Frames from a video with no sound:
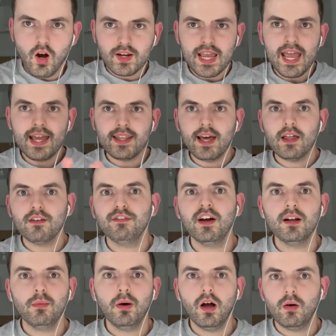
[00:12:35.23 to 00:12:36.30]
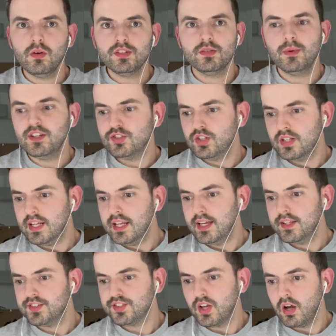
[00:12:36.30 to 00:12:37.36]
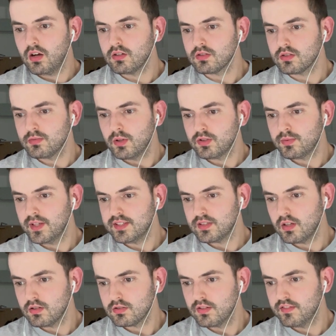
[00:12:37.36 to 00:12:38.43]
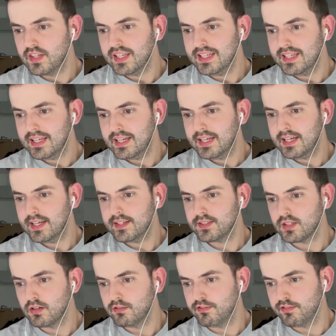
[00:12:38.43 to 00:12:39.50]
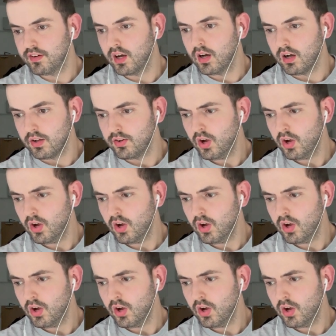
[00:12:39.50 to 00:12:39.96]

Okay, now the final part I want to mention here, songs, most played songs of the year so far.